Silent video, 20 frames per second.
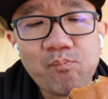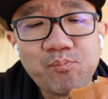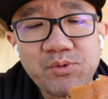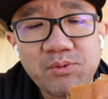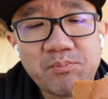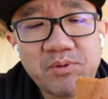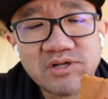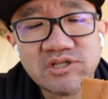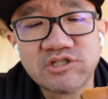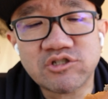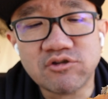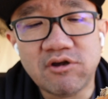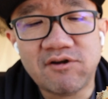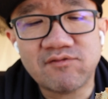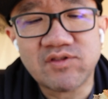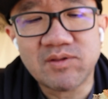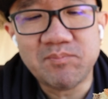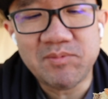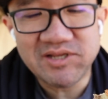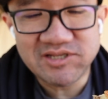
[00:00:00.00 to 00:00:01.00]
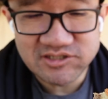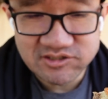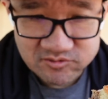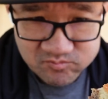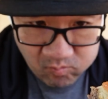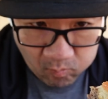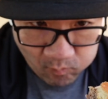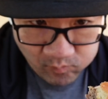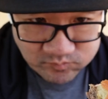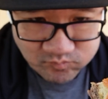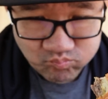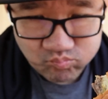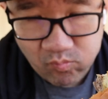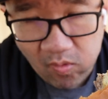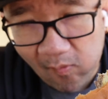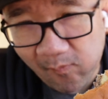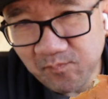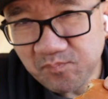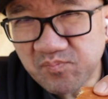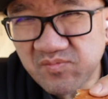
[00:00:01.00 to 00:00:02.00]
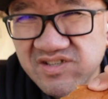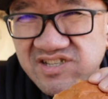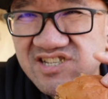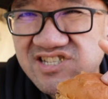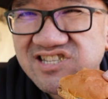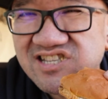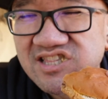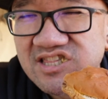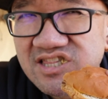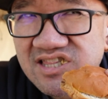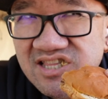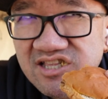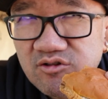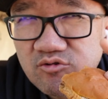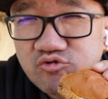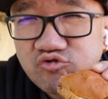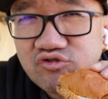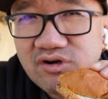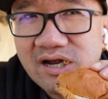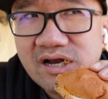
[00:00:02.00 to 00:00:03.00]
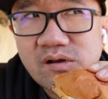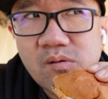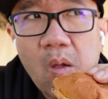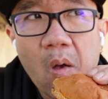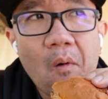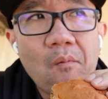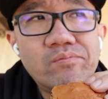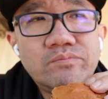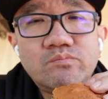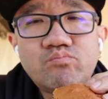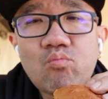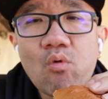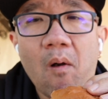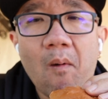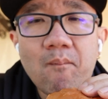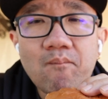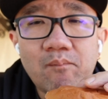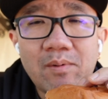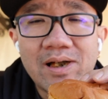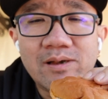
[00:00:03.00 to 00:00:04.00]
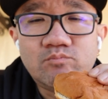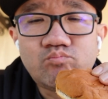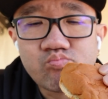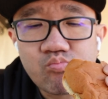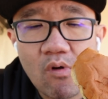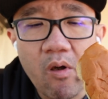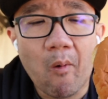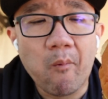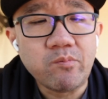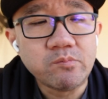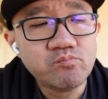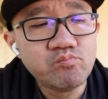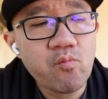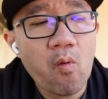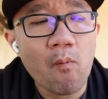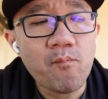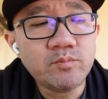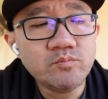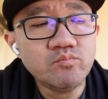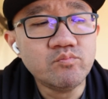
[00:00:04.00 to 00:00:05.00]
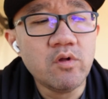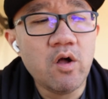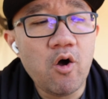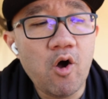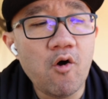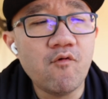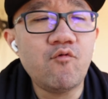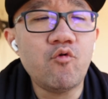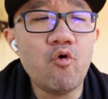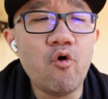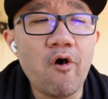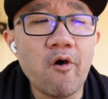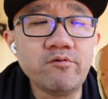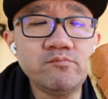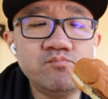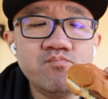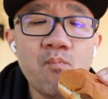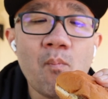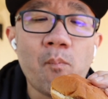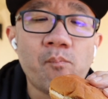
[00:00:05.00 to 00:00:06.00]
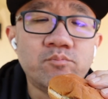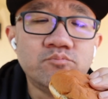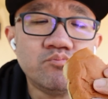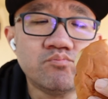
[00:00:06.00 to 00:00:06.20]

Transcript: the bun is soft, the meat is just a little dry, but overall, hmm.